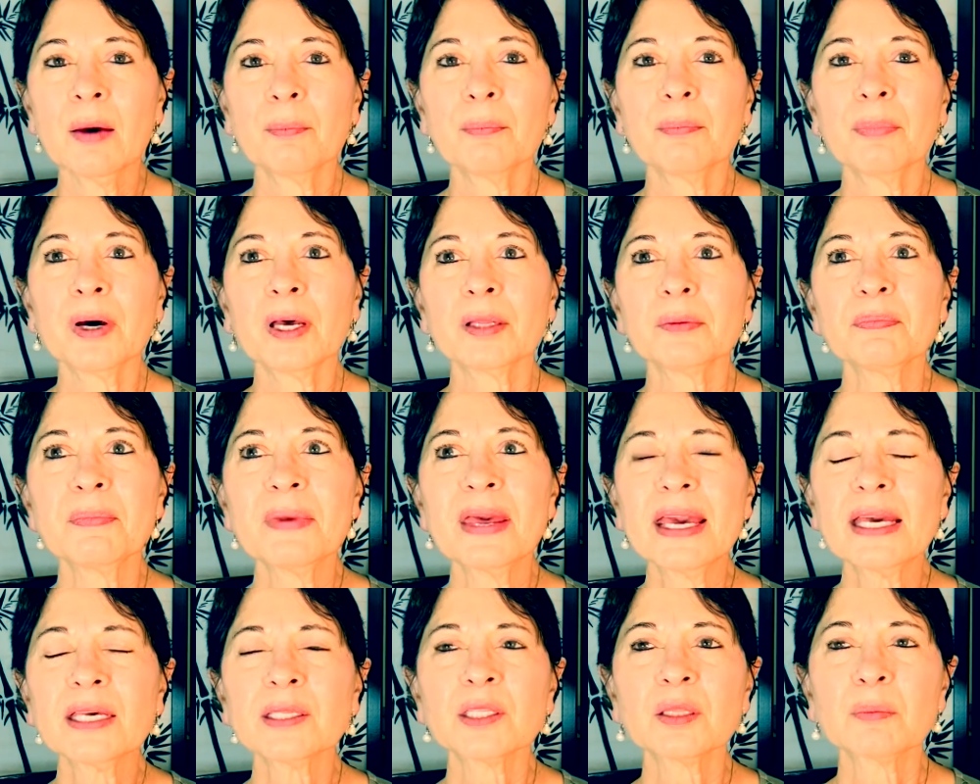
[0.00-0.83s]
But
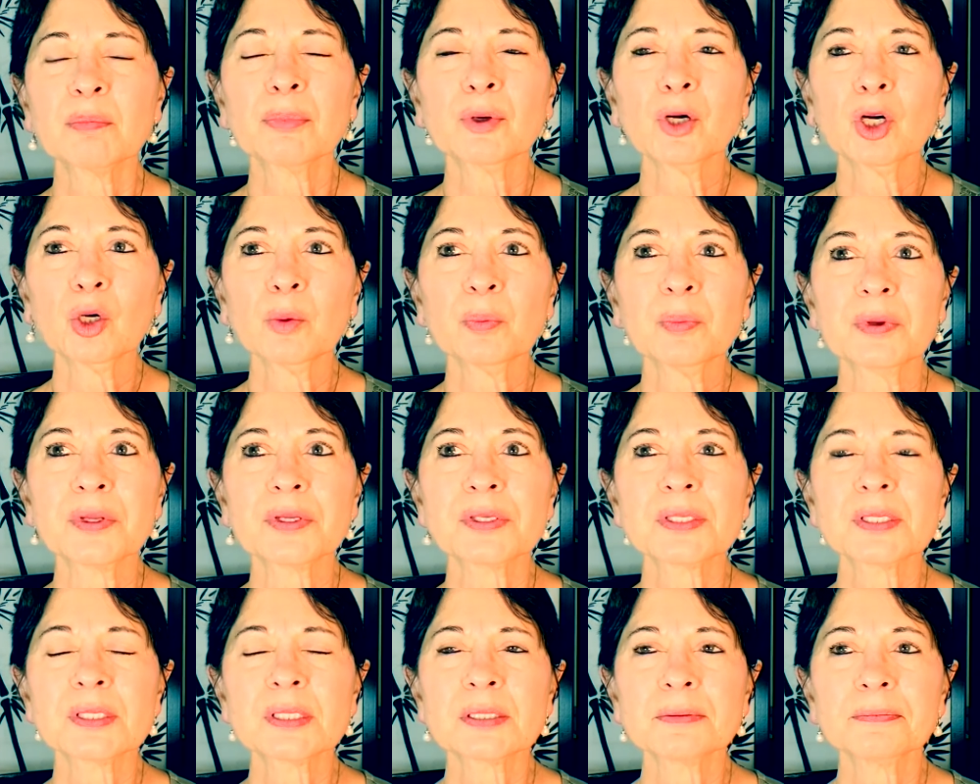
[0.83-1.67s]
make the
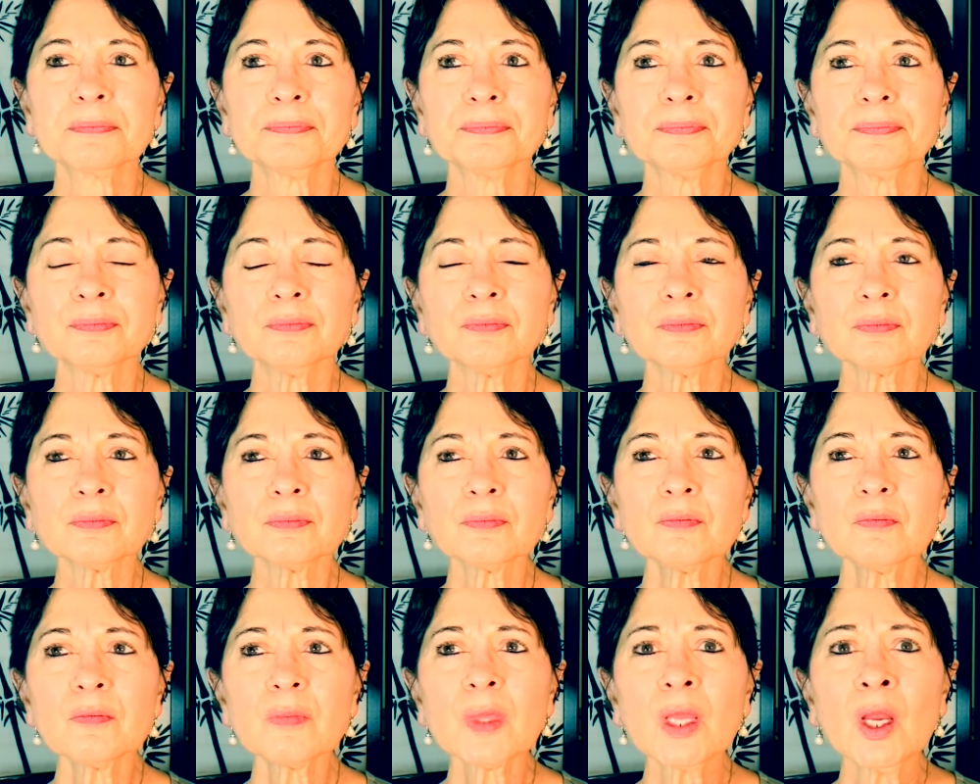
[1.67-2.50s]
purpose
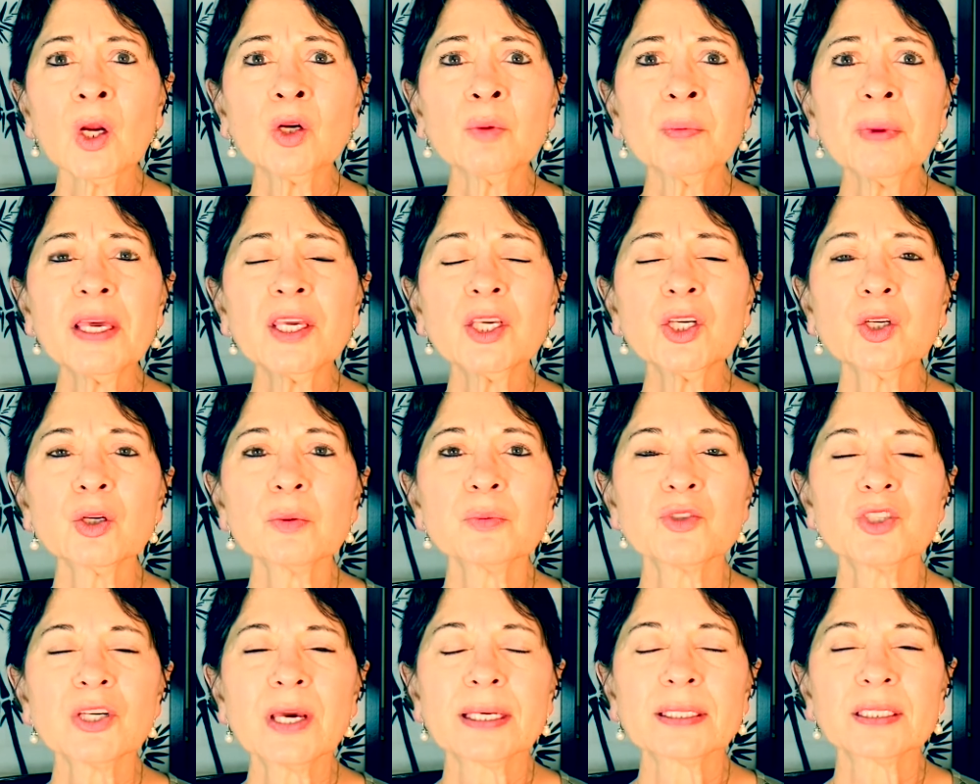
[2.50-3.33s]
or make your
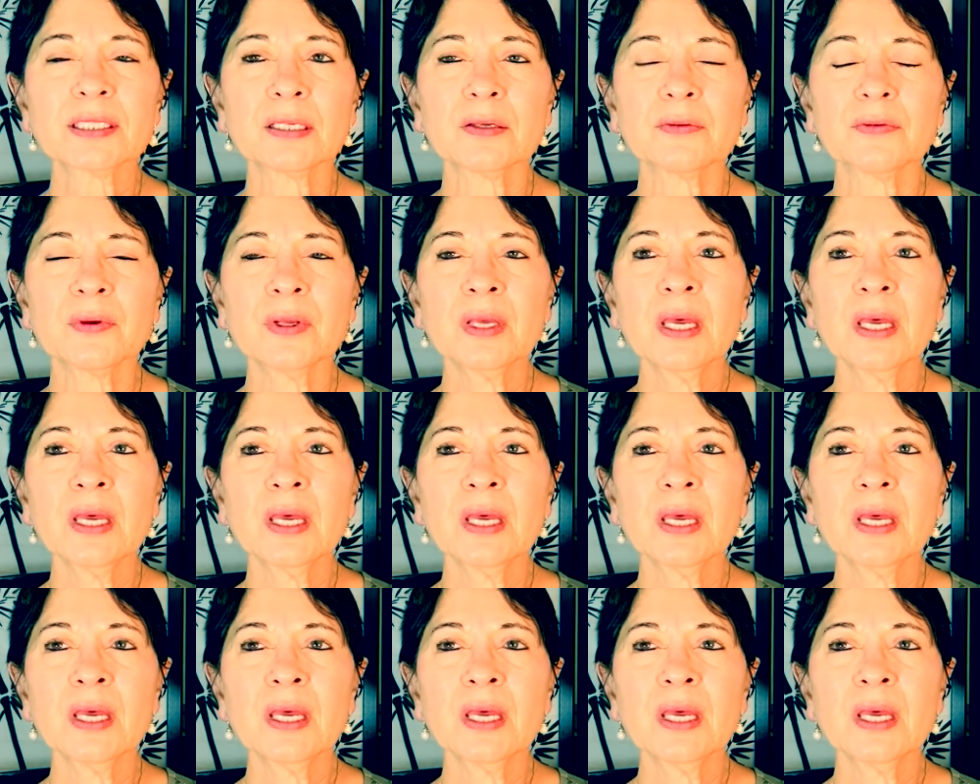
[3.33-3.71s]
objective